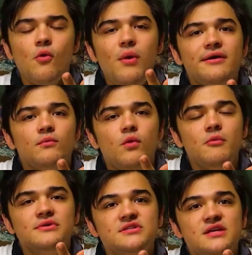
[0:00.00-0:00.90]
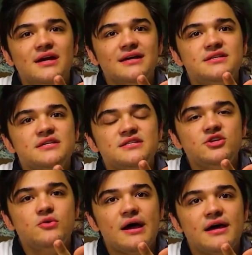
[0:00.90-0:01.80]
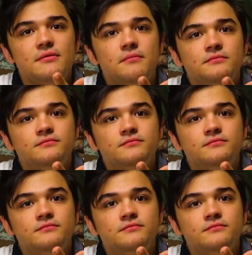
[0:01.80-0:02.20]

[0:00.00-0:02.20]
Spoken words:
Wait, what was the ideas that you had?